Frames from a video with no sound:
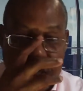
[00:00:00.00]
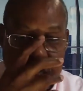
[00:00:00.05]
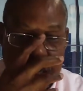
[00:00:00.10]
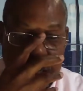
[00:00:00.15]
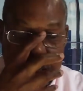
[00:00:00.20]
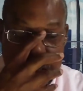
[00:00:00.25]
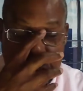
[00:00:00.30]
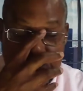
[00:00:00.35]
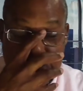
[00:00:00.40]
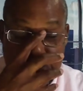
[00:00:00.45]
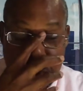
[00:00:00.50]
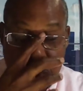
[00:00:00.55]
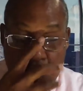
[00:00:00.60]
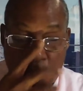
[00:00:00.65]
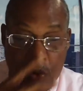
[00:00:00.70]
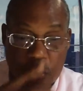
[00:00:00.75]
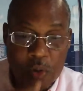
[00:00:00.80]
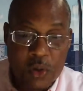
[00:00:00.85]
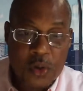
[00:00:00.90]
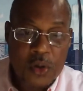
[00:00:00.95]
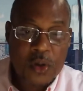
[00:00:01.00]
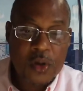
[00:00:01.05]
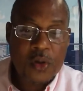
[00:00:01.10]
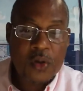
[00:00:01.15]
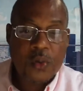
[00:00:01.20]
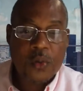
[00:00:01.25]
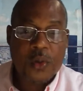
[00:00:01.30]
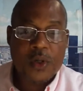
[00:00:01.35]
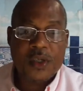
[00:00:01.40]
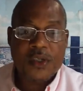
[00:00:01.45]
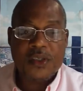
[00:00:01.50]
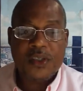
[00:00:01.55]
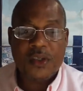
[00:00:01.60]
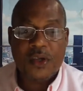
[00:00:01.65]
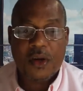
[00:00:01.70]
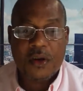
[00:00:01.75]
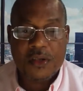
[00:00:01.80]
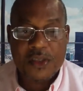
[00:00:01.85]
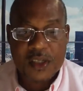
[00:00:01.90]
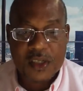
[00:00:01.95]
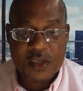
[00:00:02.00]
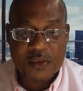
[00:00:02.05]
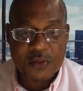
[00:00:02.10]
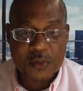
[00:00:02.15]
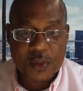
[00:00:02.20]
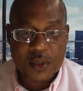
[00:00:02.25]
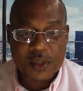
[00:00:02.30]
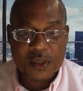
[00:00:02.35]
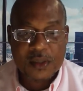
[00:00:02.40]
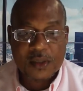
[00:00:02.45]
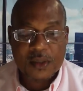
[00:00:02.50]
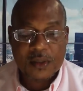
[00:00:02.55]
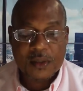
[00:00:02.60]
I like to know what is the origin of what